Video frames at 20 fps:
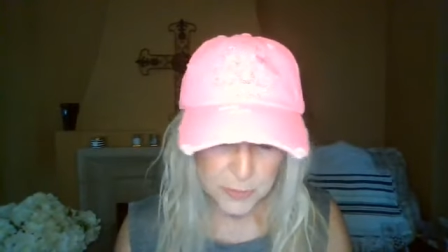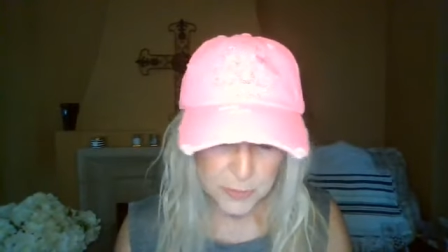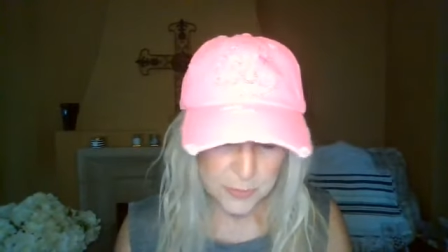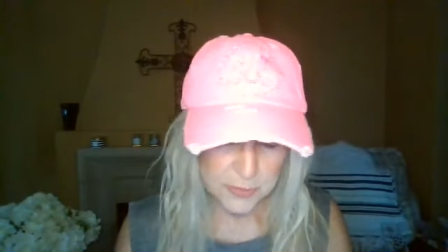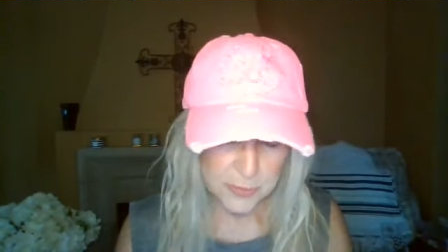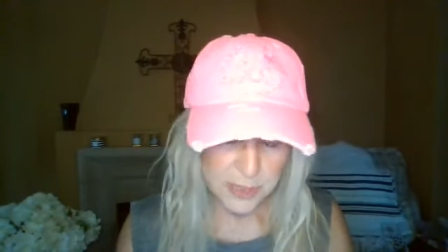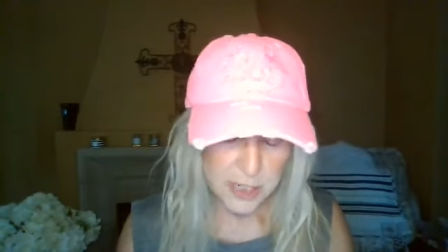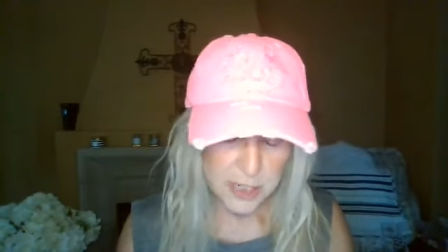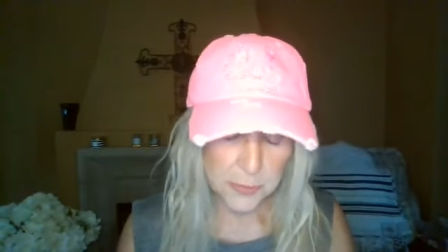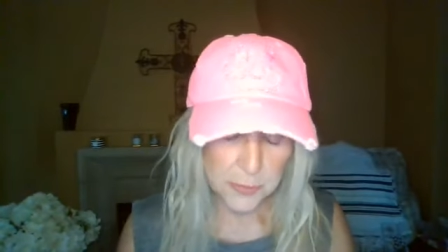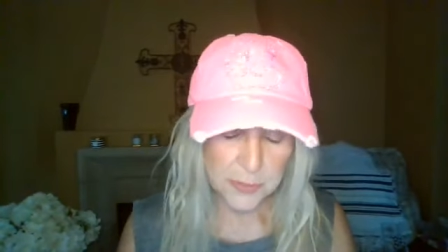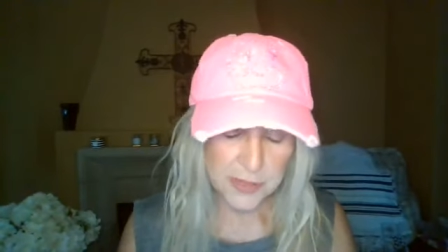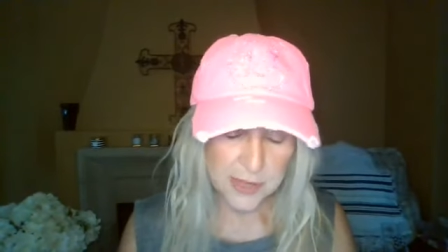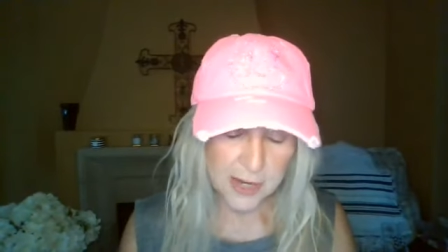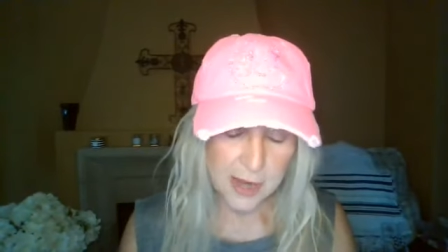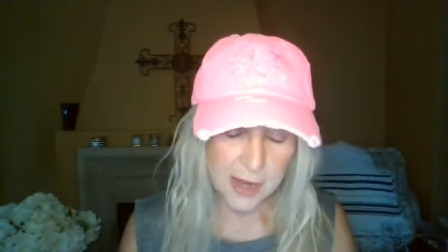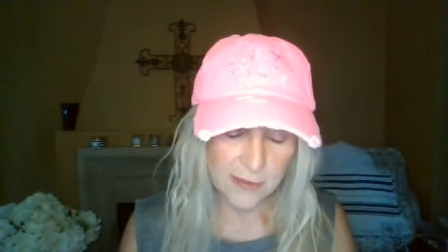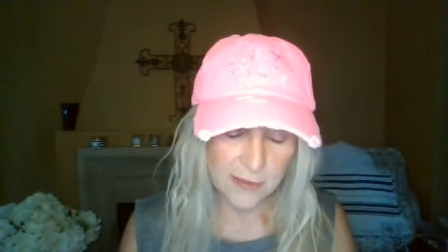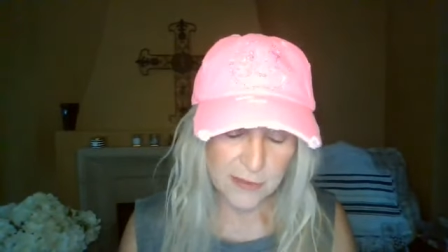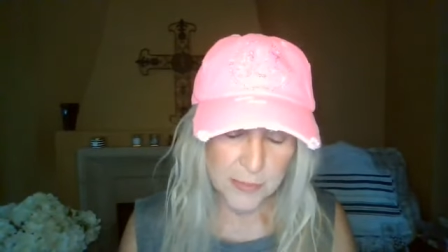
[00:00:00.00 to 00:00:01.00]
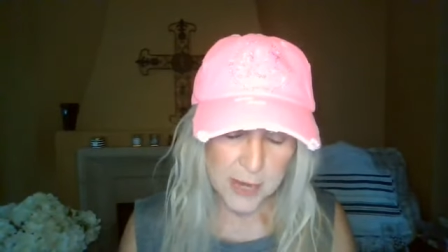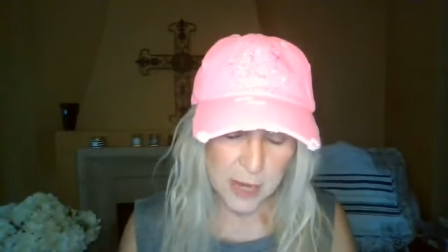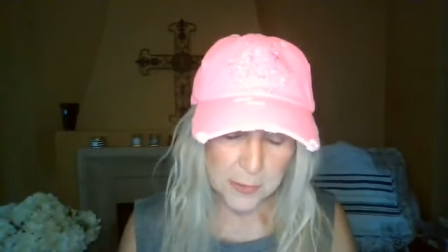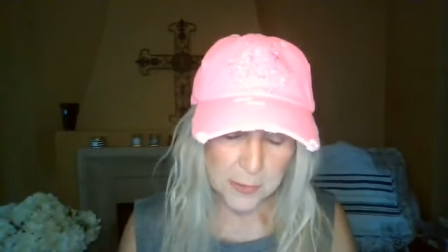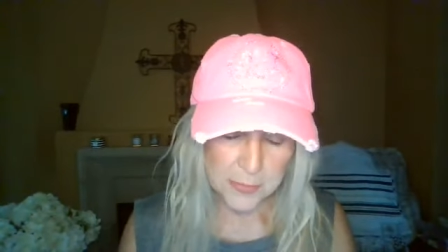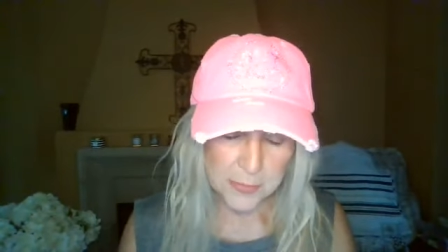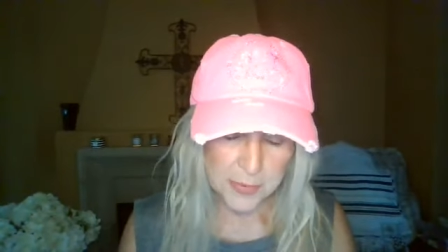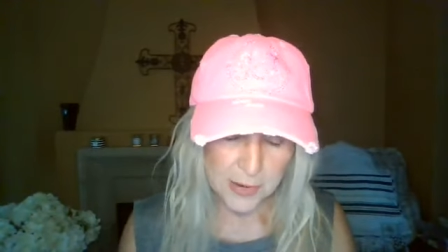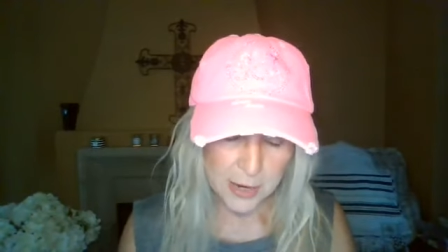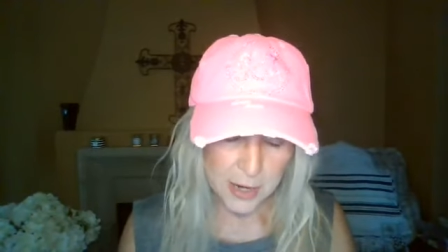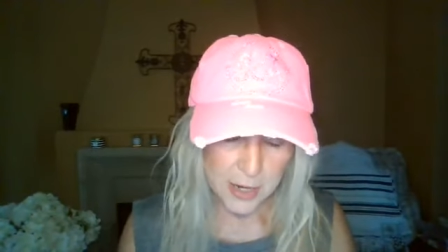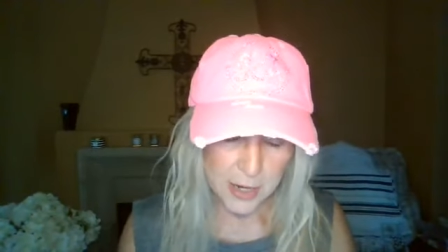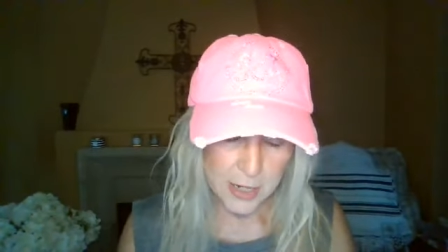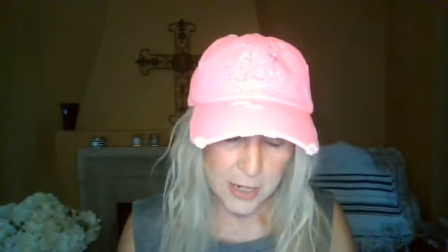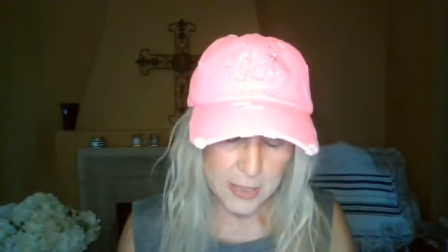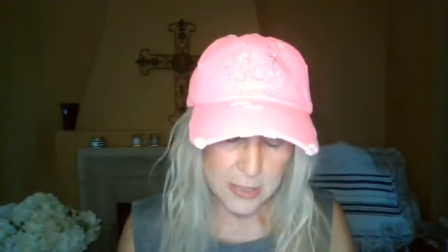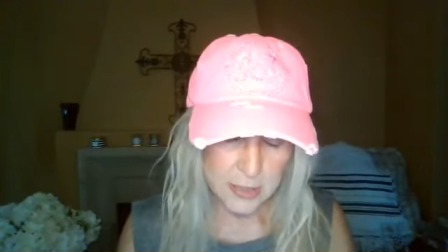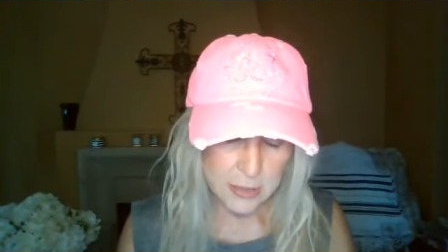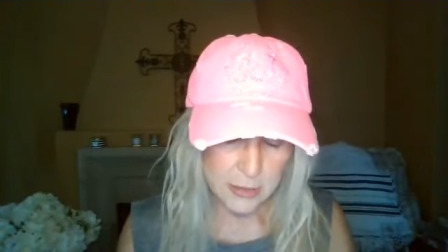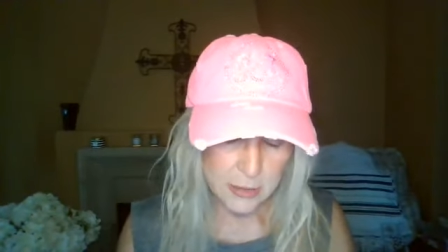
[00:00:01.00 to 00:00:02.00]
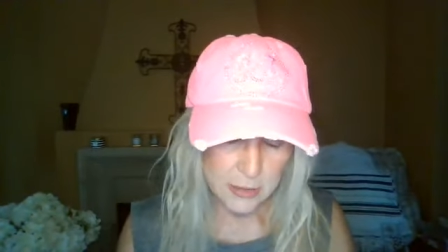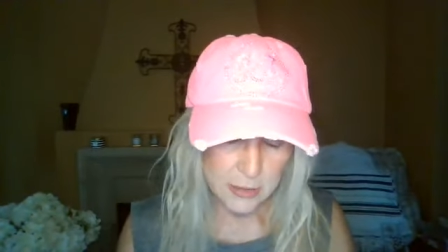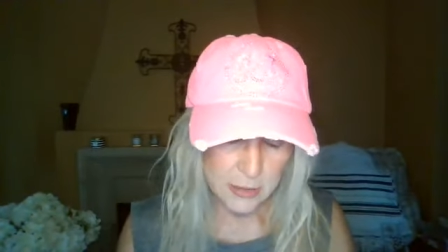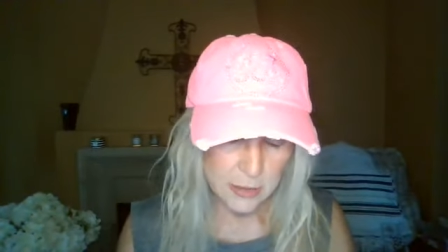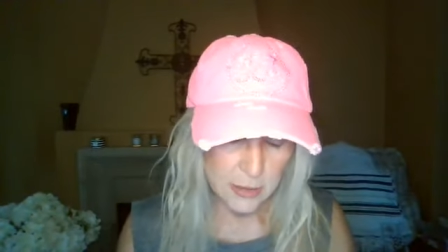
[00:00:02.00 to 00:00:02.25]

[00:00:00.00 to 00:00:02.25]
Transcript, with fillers: to put the government on pause